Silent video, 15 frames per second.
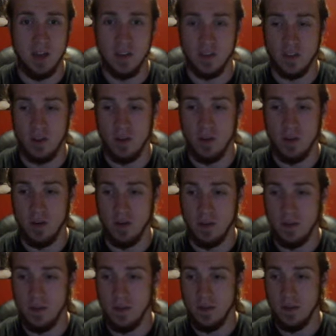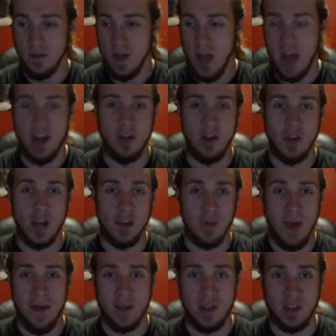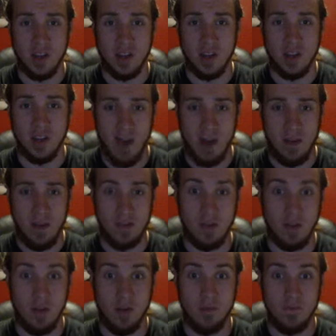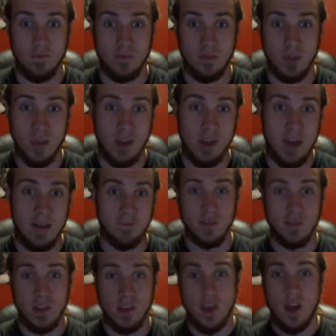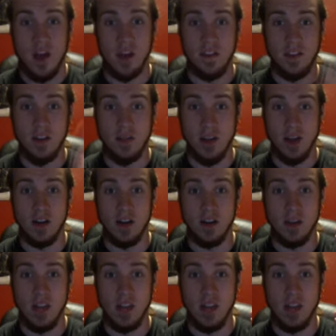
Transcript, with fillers: So I know you guys will have a good laugh at this. So yeah, I'll see you later.